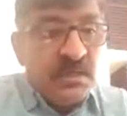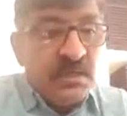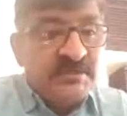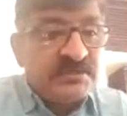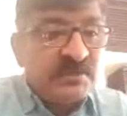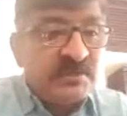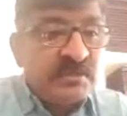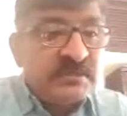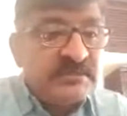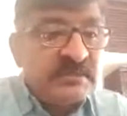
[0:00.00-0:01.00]

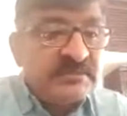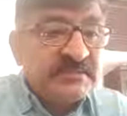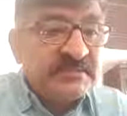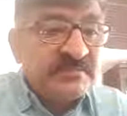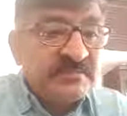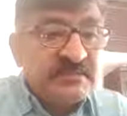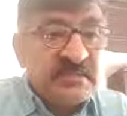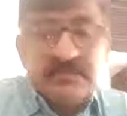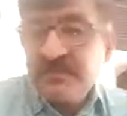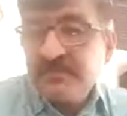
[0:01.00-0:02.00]
Extraordinary signs and symptoms
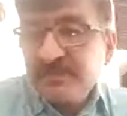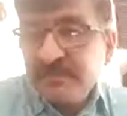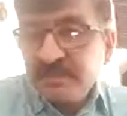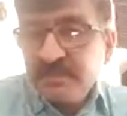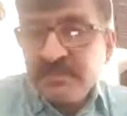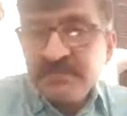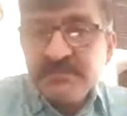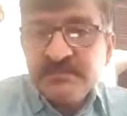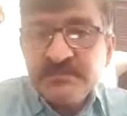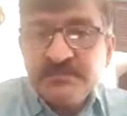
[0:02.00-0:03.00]
are cervical
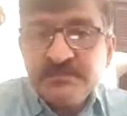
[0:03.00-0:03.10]
adenitis,